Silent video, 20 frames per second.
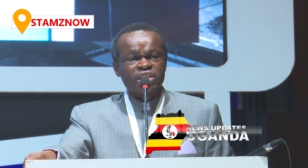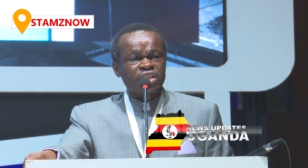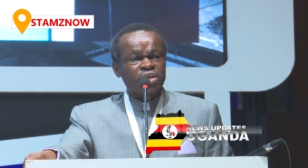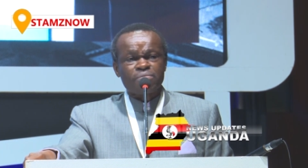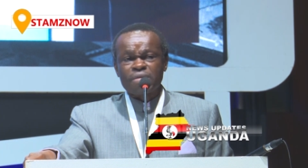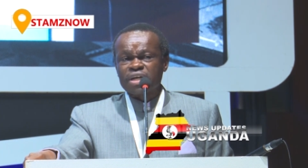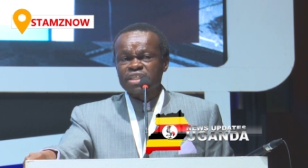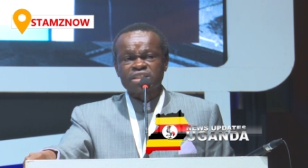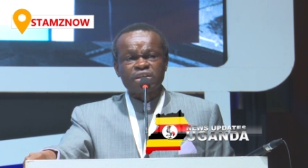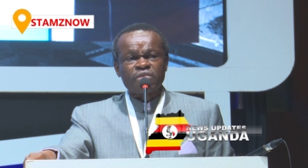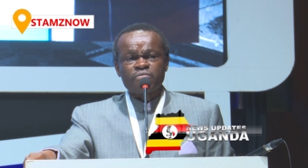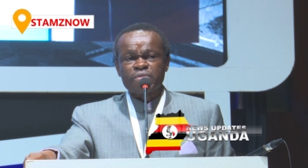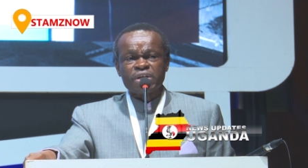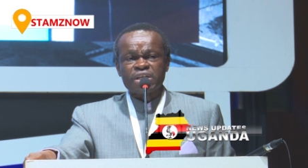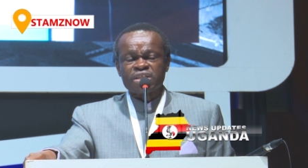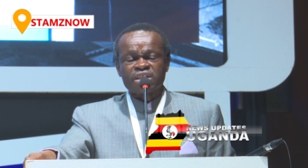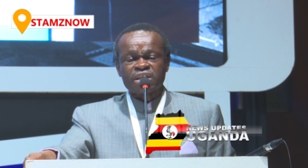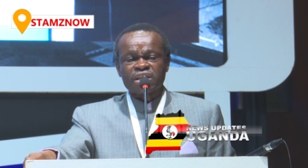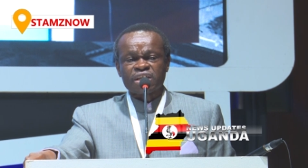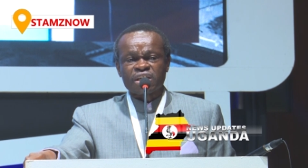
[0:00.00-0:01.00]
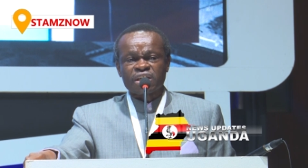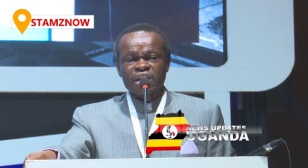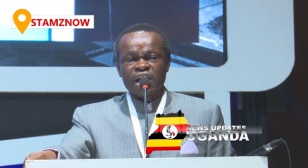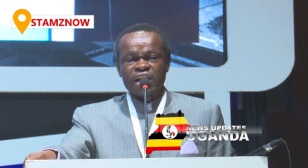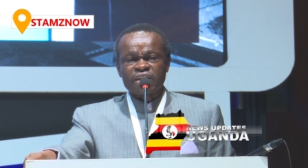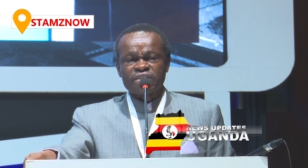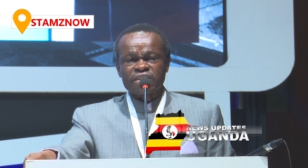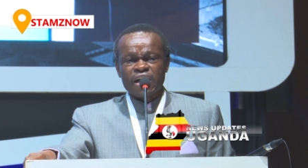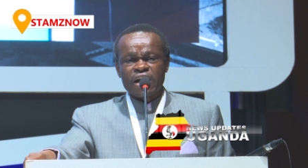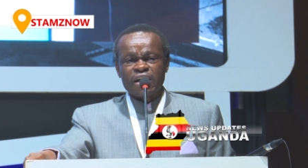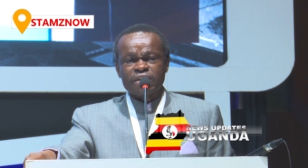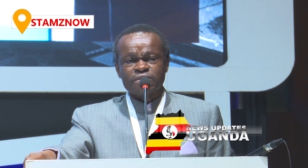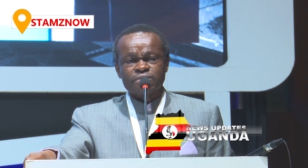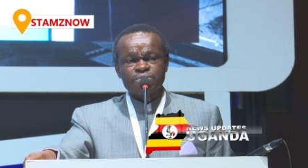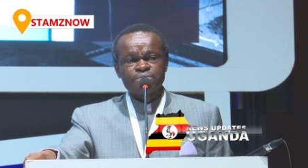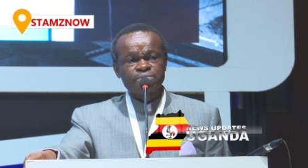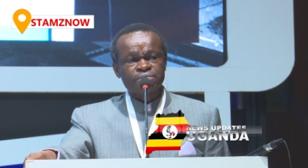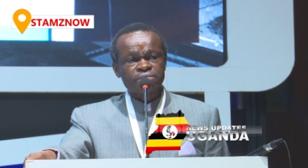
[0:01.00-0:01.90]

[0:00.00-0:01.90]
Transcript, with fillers: They must have been thinking like that